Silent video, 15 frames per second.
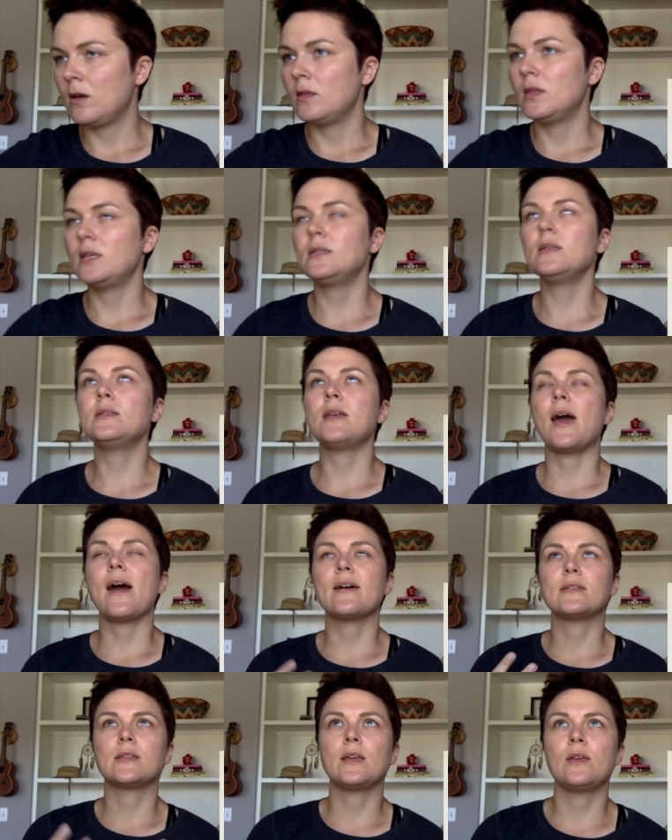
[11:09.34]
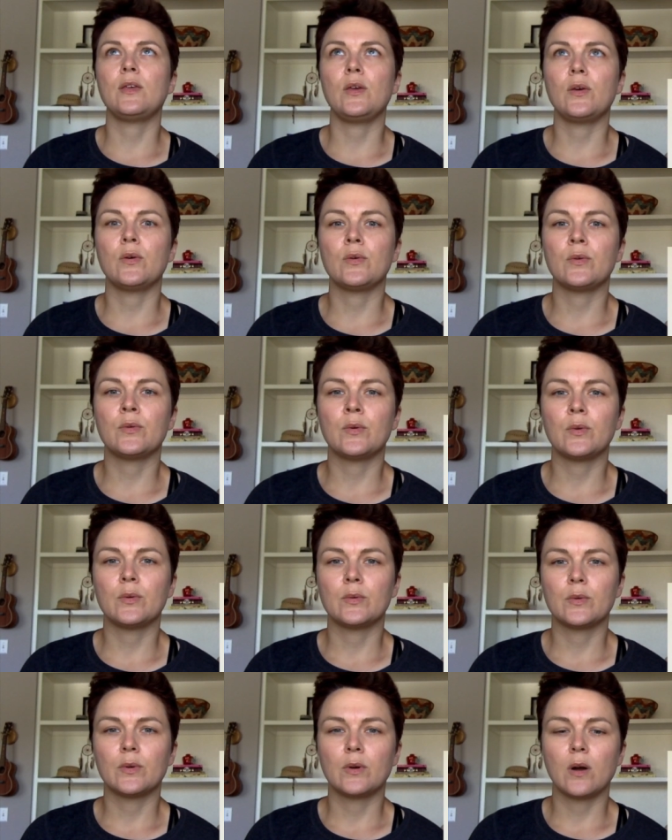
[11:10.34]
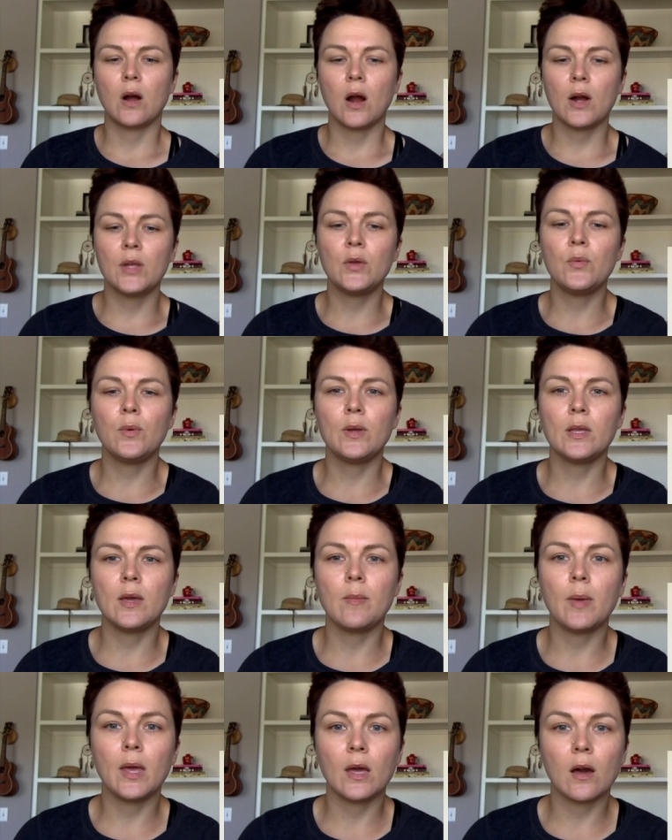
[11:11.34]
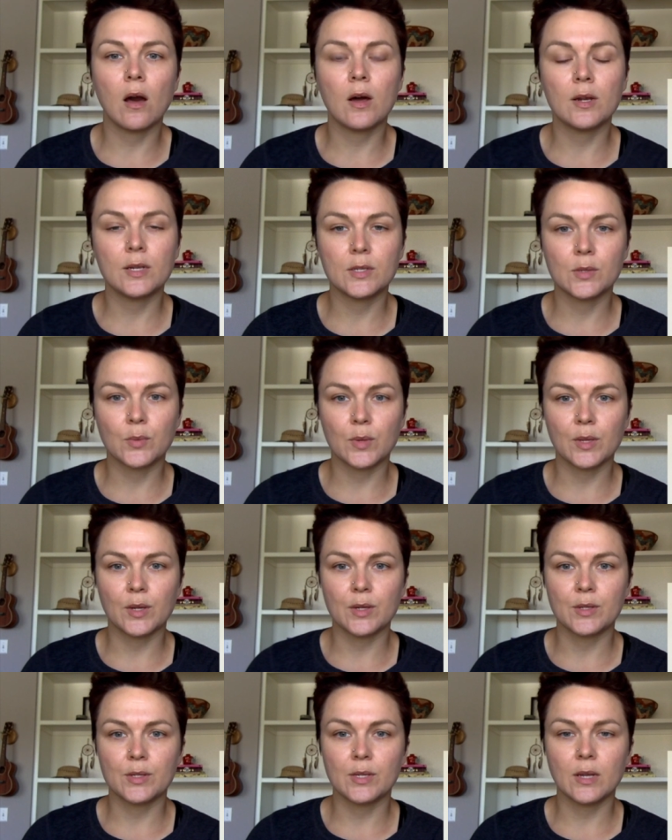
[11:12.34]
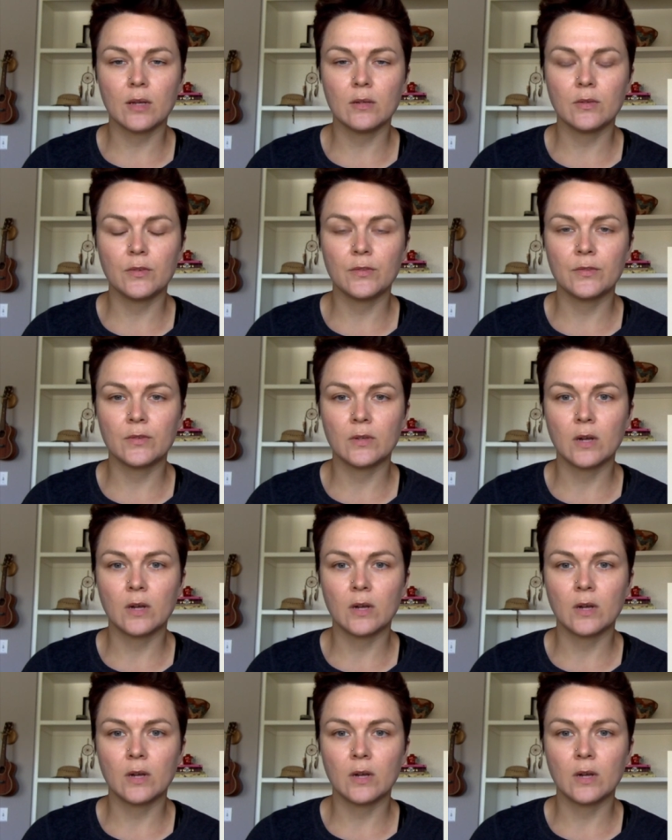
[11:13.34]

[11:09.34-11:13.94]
This is asking you, are you really being honest with yourself?